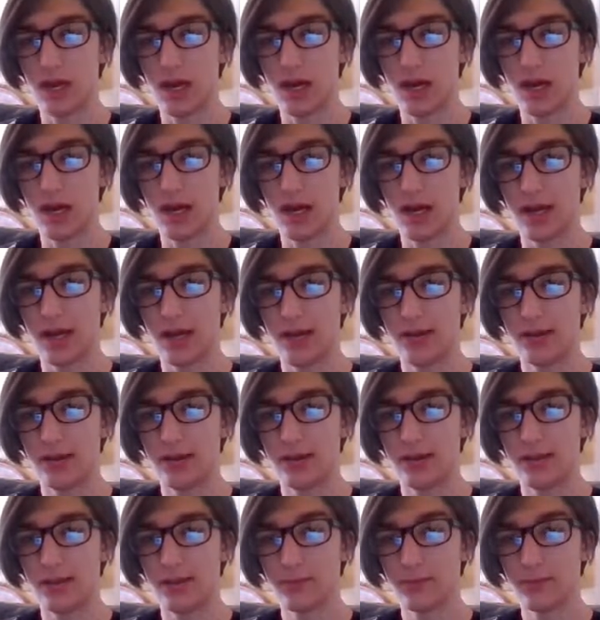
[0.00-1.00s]

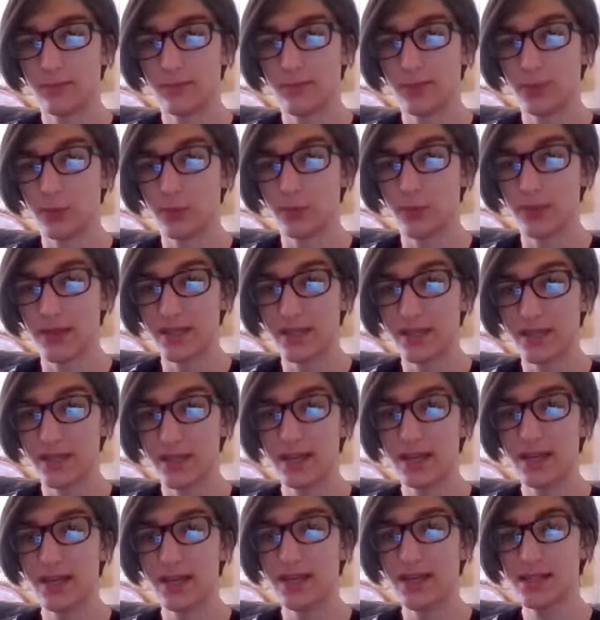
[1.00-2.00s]
on Primarina,
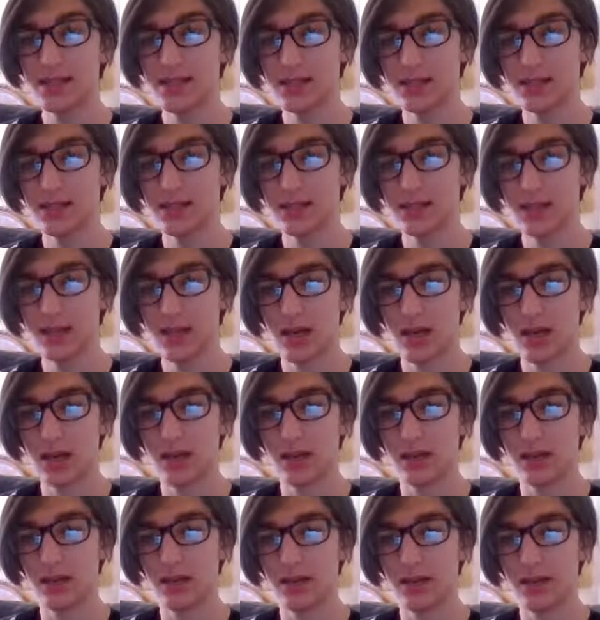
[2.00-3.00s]
I guess,
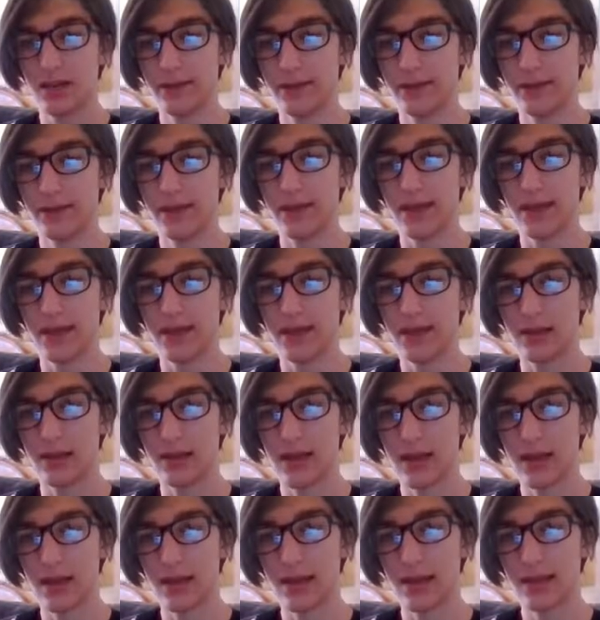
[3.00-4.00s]
then
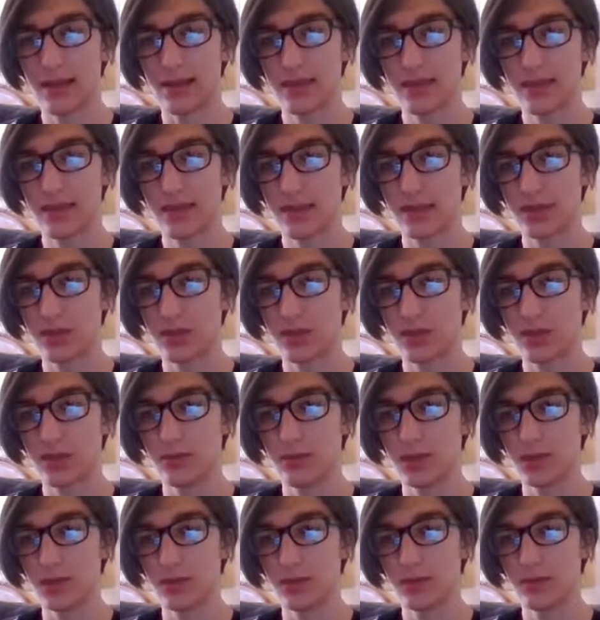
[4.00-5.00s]
I think I should
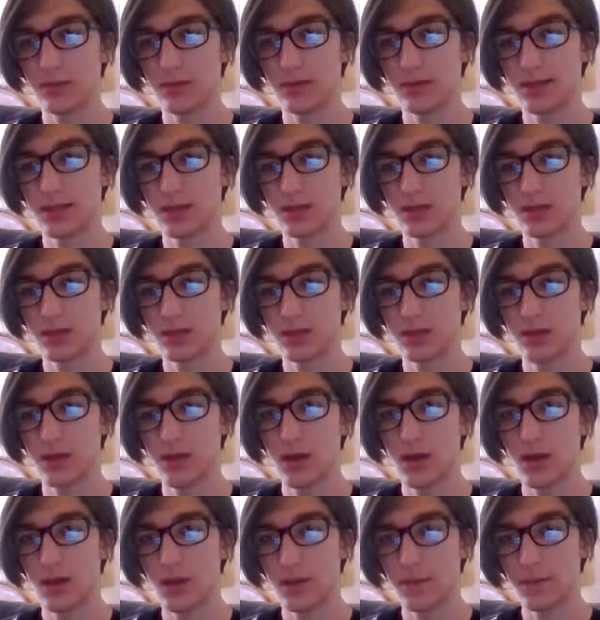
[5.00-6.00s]
be in a good position.
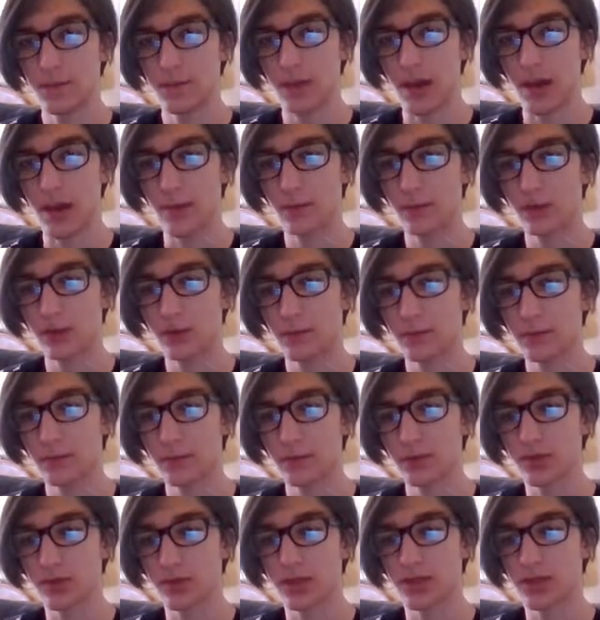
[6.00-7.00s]
I'm going to go for
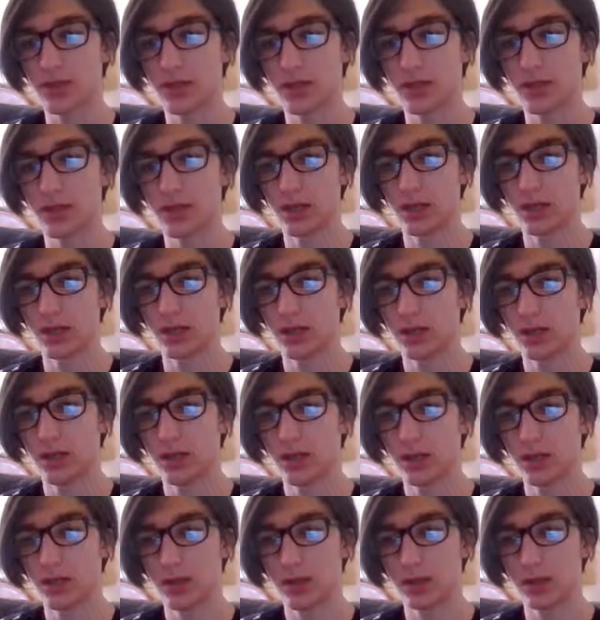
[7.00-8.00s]
Pursuit here
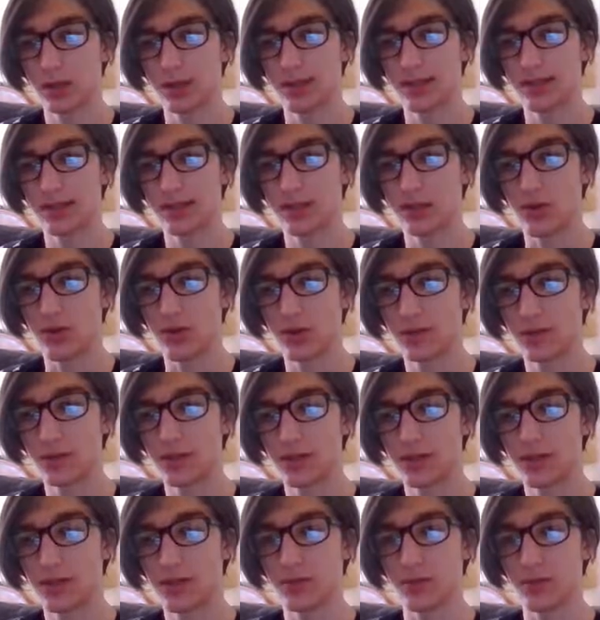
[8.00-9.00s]
because
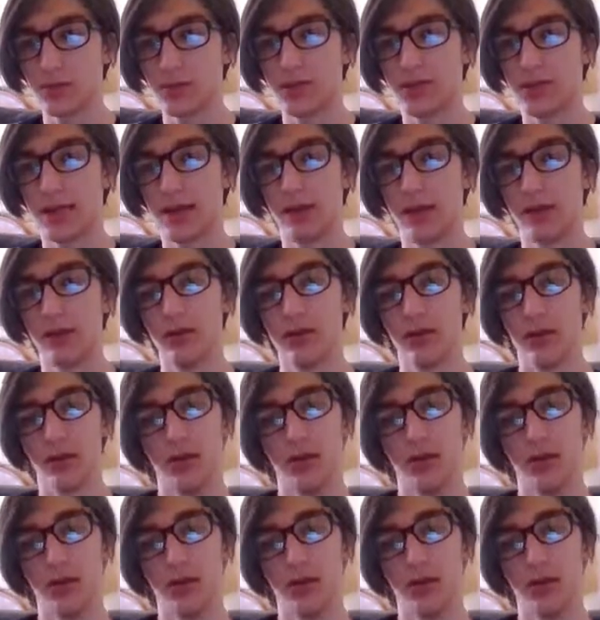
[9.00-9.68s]
hopefully he switches out